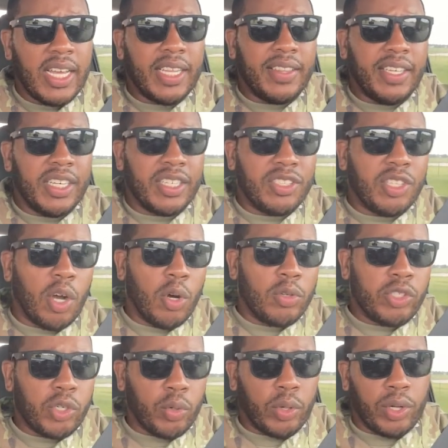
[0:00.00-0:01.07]
The
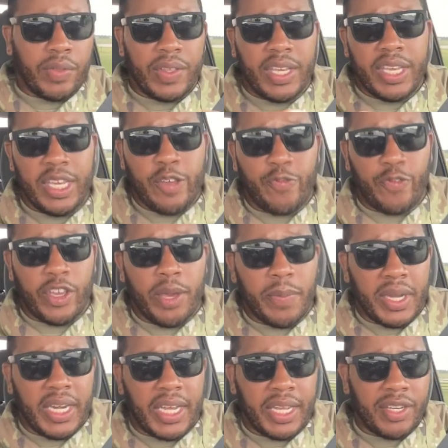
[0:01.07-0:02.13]
adulterer, the
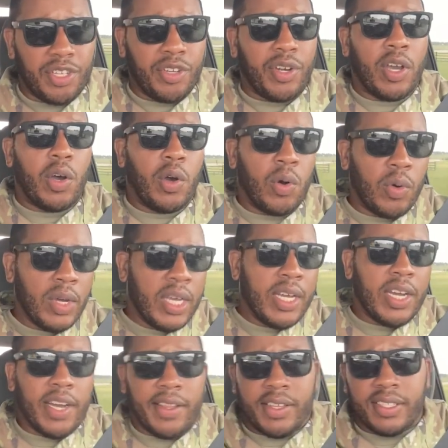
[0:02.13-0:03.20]
effeminate, you know,
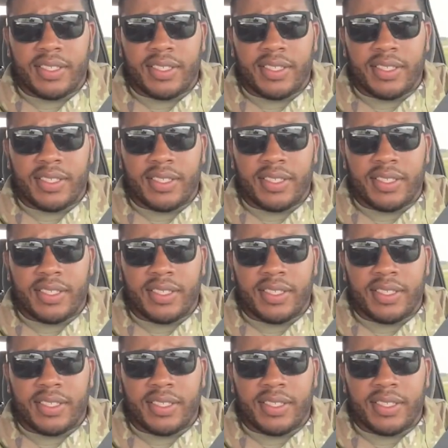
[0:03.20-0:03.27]
uh, the